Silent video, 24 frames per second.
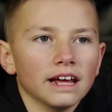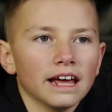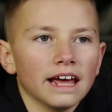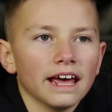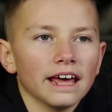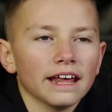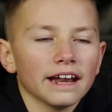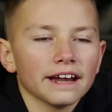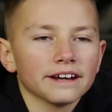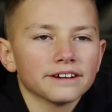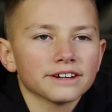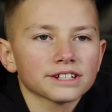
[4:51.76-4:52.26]

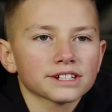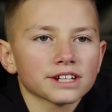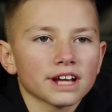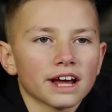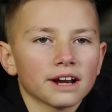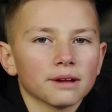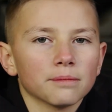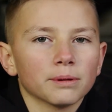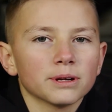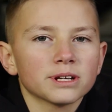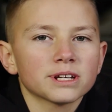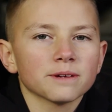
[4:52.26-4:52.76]
and I just
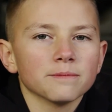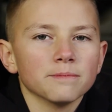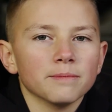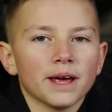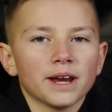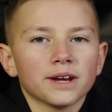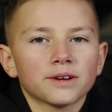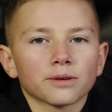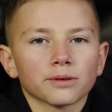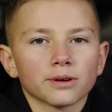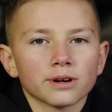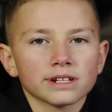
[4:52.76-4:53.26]
had a bunch of
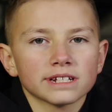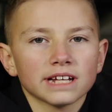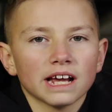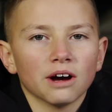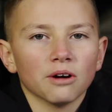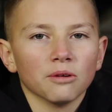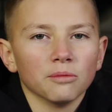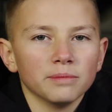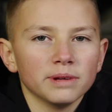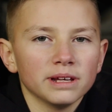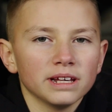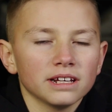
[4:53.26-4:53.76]
mentors
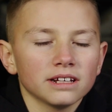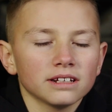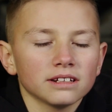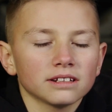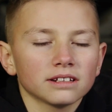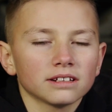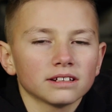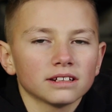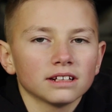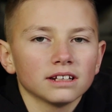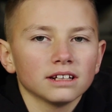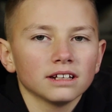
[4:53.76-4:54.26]
help
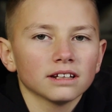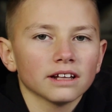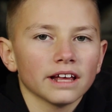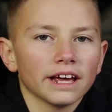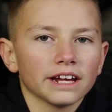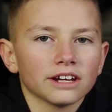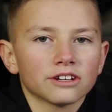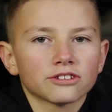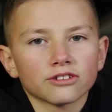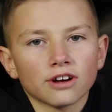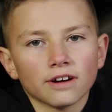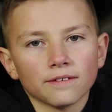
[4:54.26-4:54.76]
me,
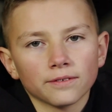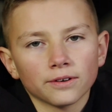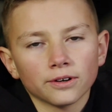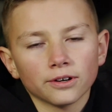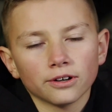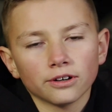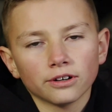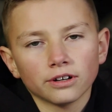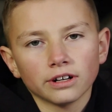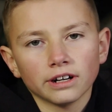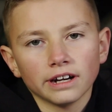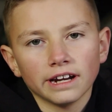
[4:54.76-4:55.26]
like
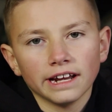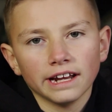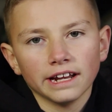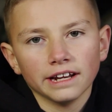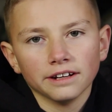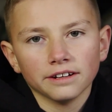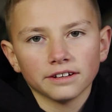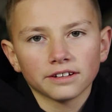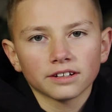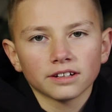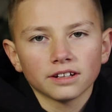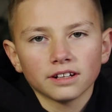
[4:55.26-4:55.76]
Trevor
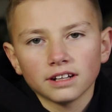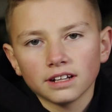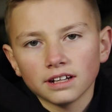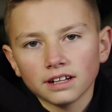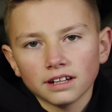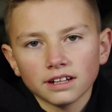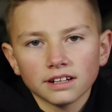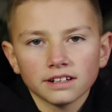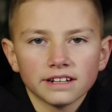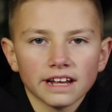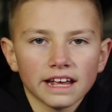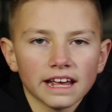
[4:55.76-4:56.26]
and
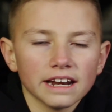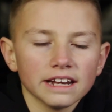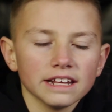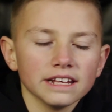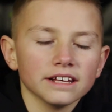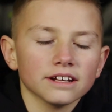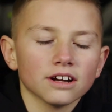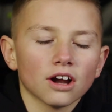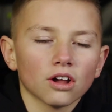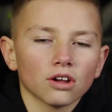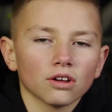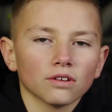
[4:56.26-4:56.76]

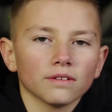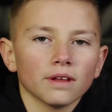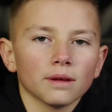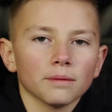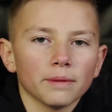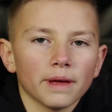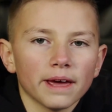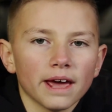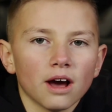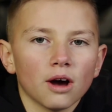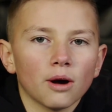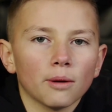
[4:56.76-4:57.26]
Danny and all of
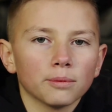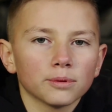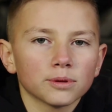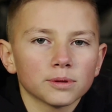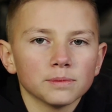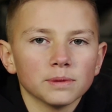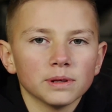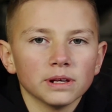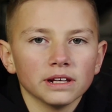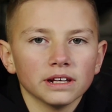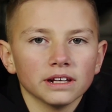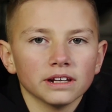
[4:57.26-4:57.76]
them. They helped
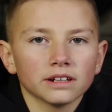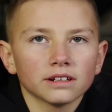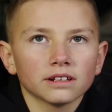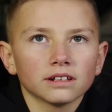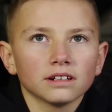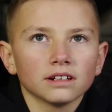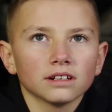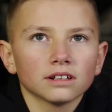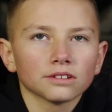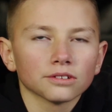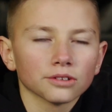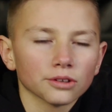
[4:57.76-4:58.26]
me
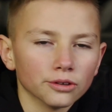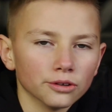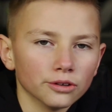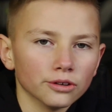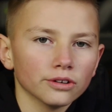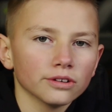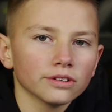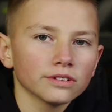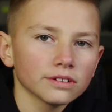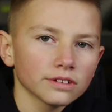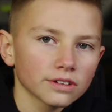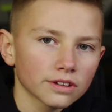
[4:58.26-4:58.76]

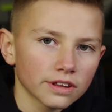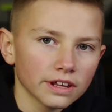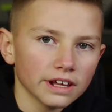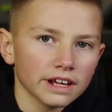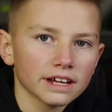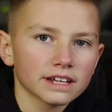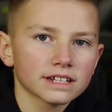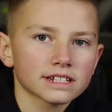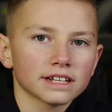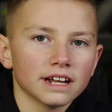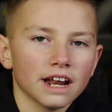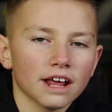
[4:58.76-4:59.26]
learn
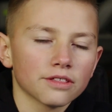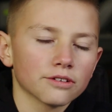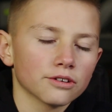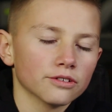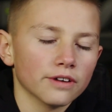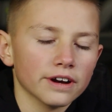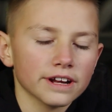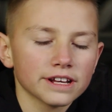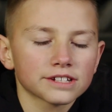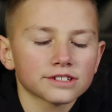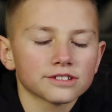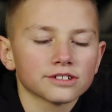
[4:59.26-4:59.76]
things, and other
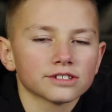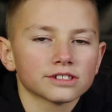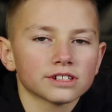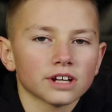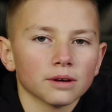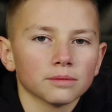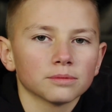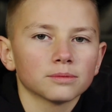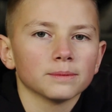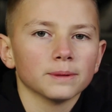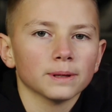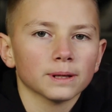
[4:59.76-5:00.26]
racers
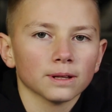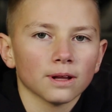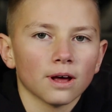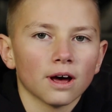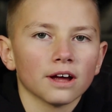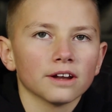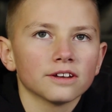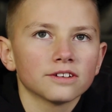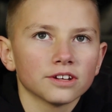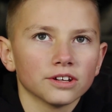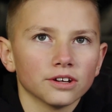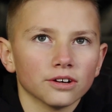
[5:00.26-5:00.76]
helped me a
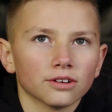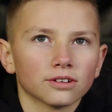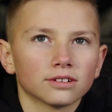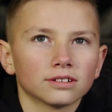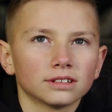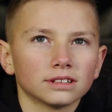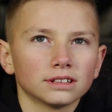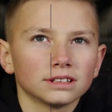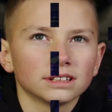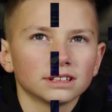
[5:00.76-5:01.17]
lot too.